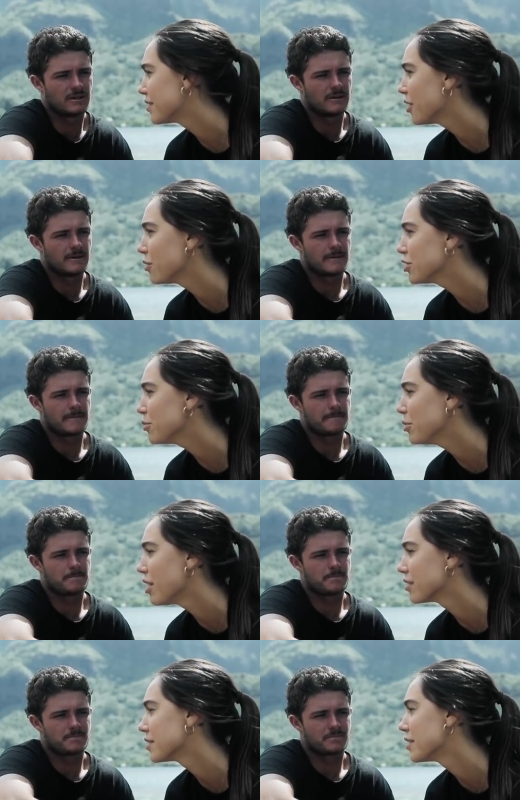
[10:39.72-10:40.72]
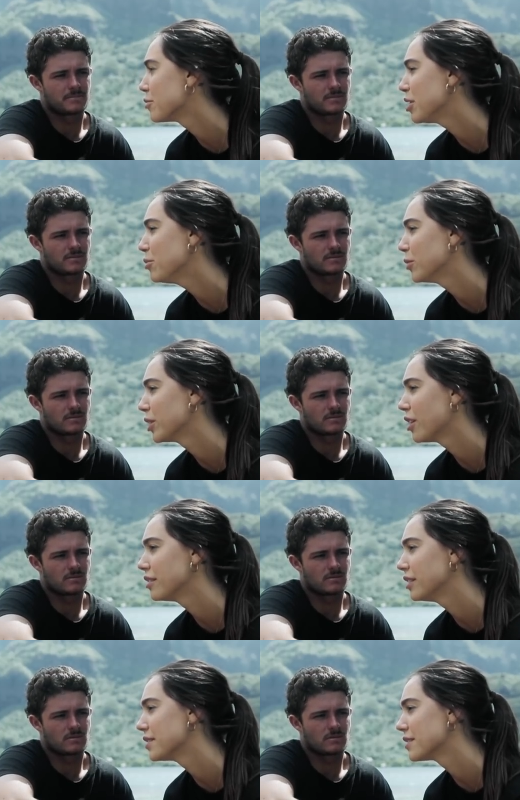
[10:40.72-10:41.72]
Speaker 1: the ocean belongs to the people
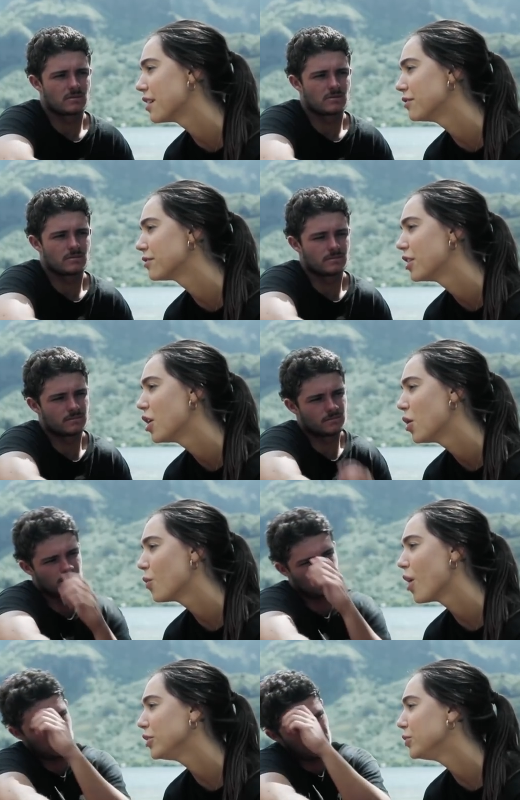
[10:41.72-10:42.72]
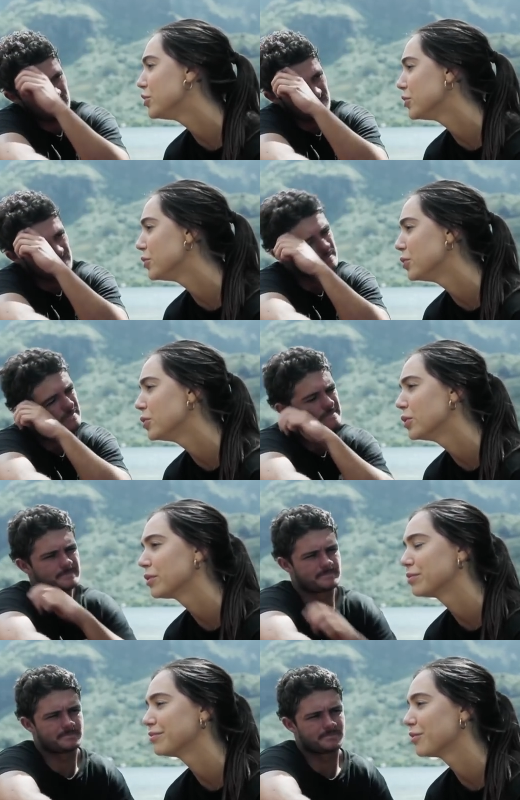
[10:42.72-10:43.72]
regardless of what you do
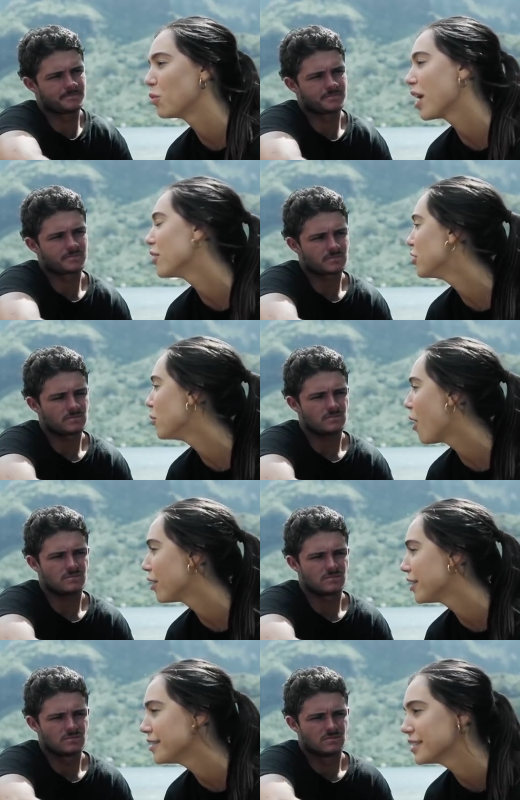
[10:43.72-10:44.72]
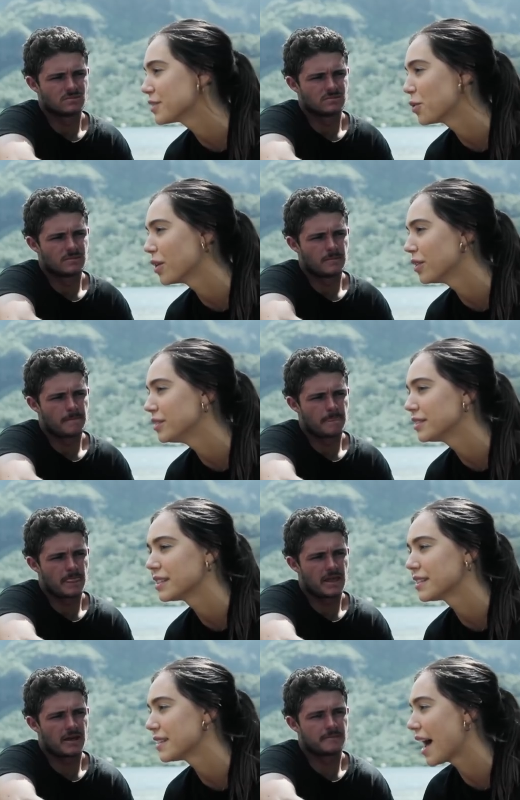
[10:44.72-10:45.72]
where you are in this world,
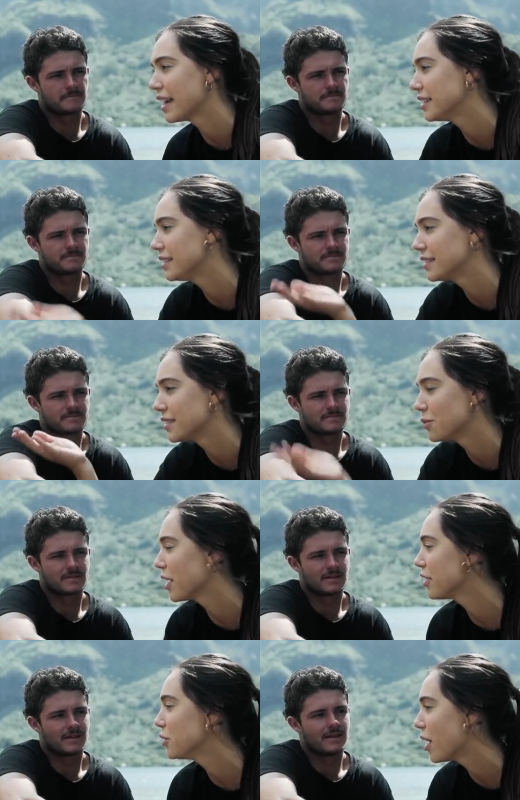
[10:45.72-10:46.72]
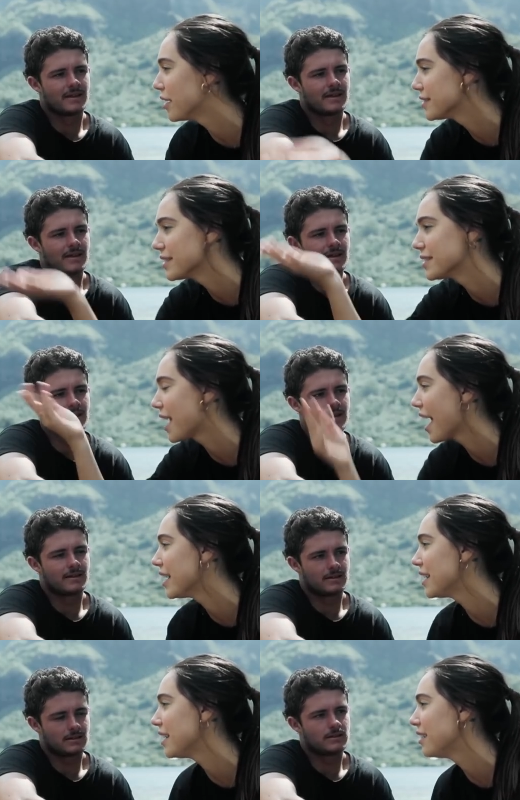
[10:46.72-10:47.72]
society, yeah. where you are in
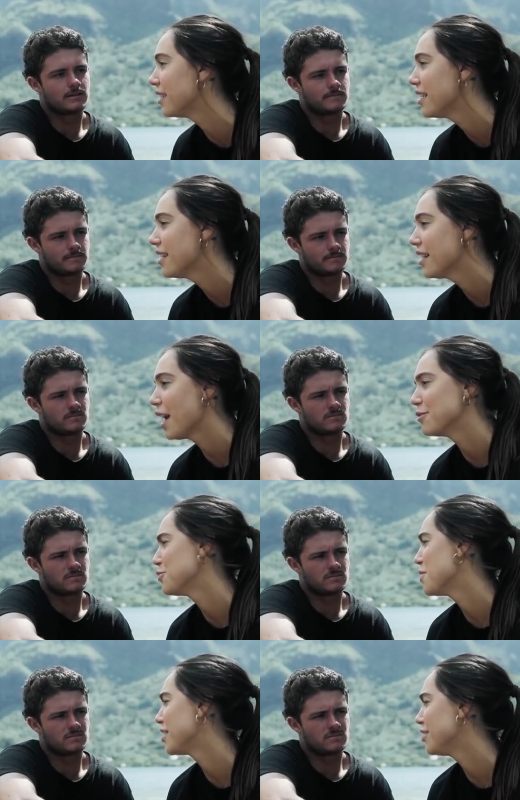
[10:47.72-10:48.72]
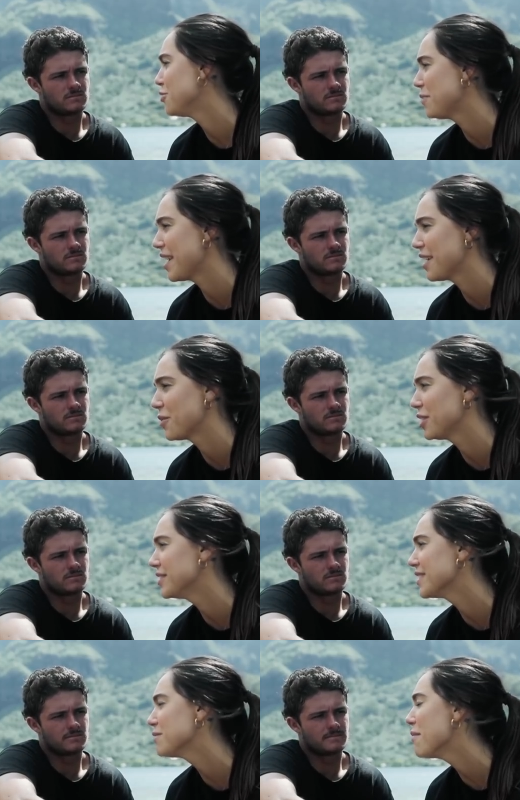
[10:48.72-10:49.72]
society how much money you make, what you
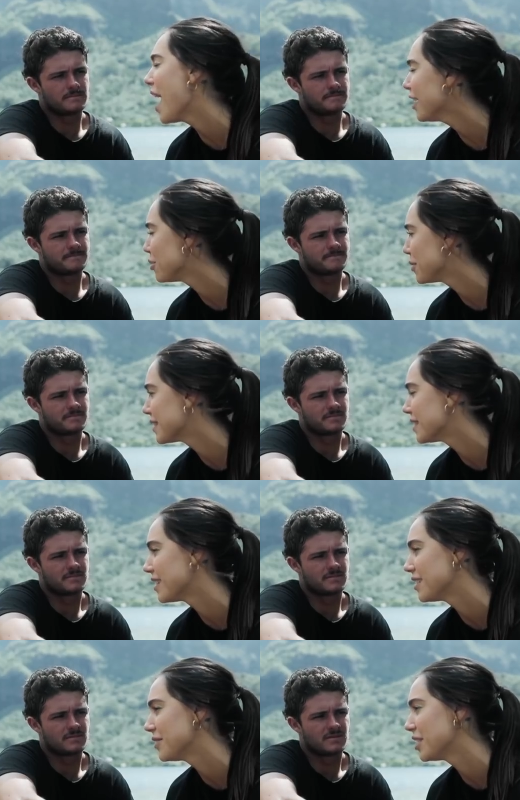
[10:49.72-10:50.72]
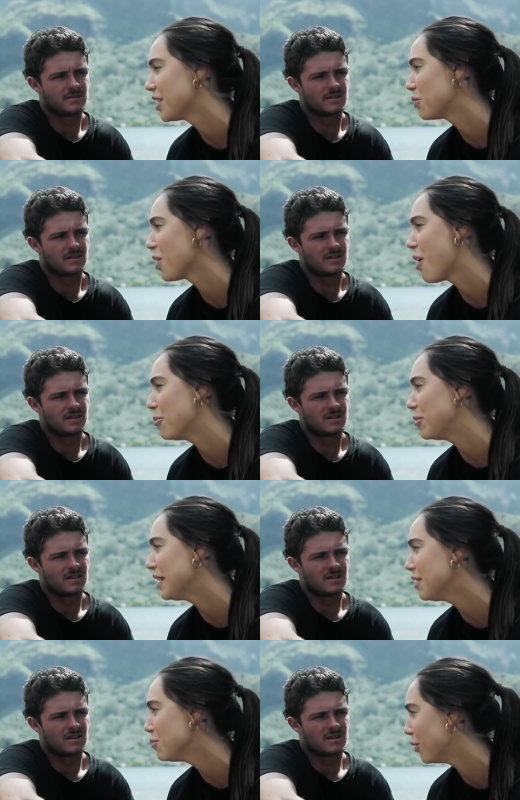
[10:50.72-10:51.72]
doesn't matter because at the end of the day, we're all
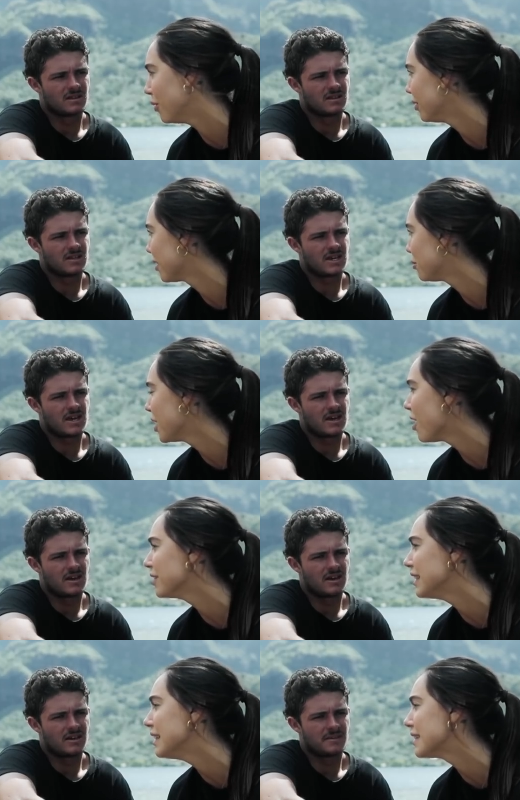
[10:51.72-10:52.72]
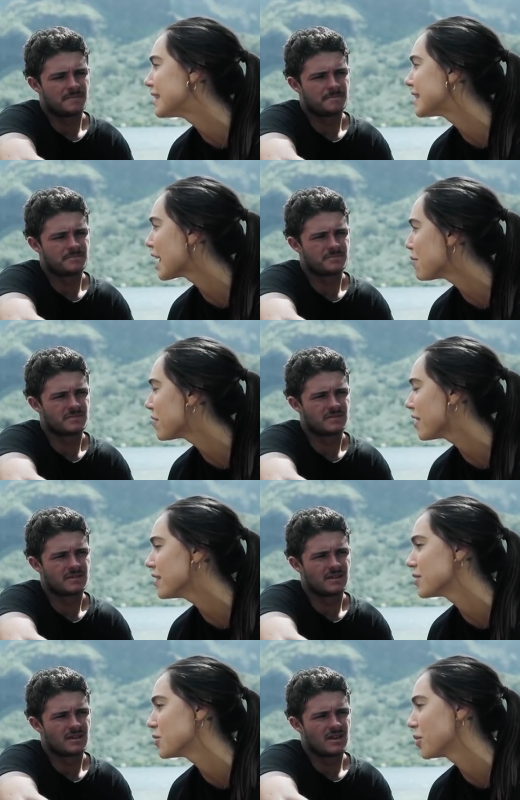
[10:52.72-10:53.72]
people. Yeah. We all need the same
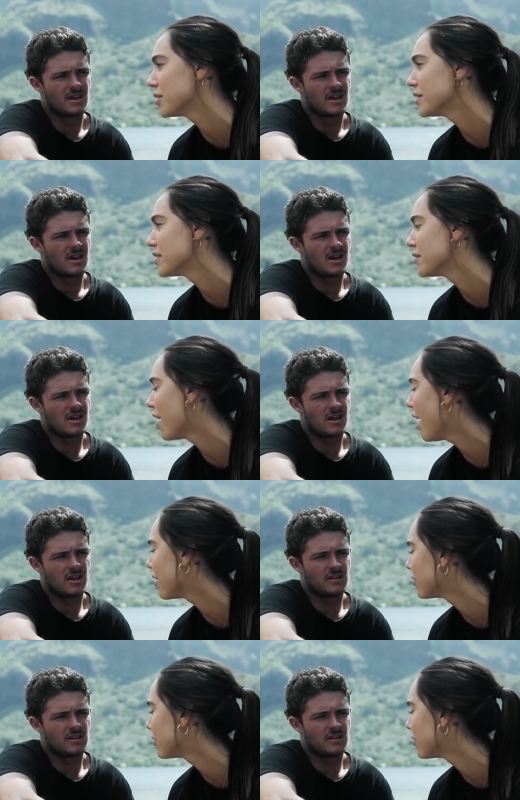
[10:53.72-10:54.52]
things in order to survive.